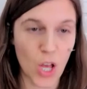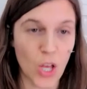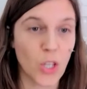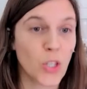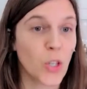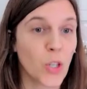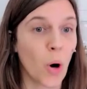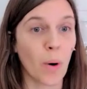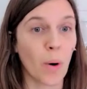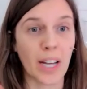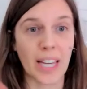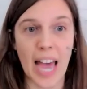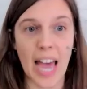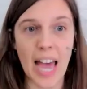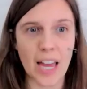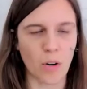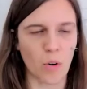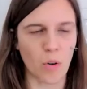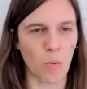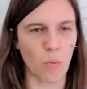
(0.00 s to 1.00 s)
Mm-hmm. So
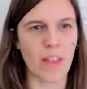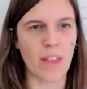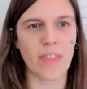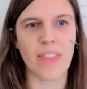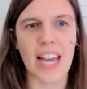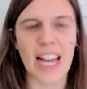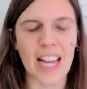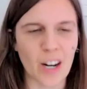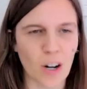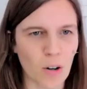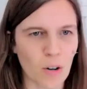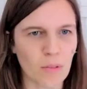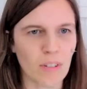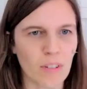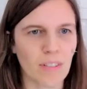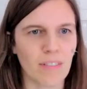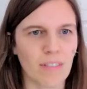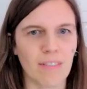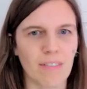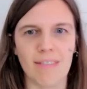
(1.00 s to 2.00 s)
again, when they don't,
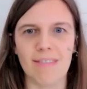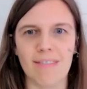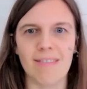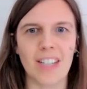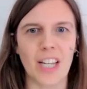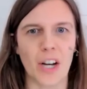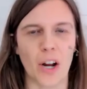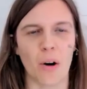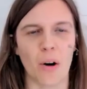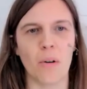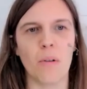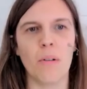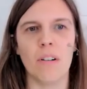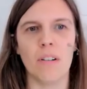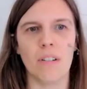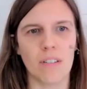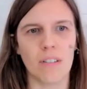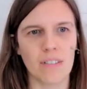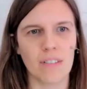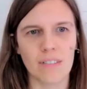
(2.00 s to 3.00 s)
you know,
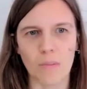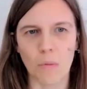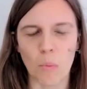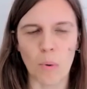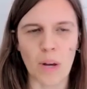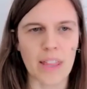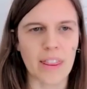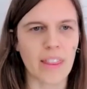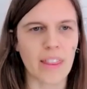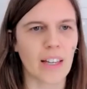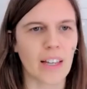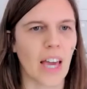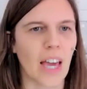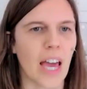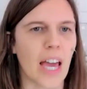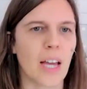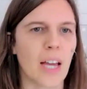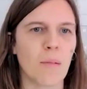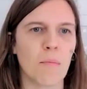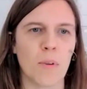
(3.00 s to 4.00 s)
win the
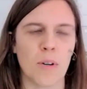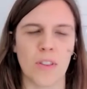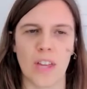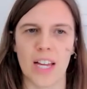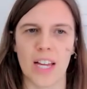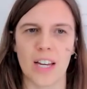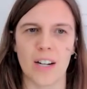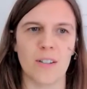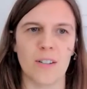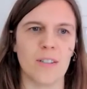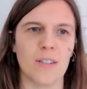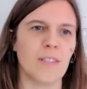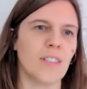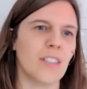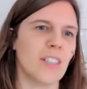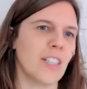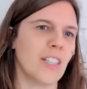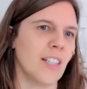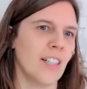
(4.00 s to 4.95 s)
game or they don't,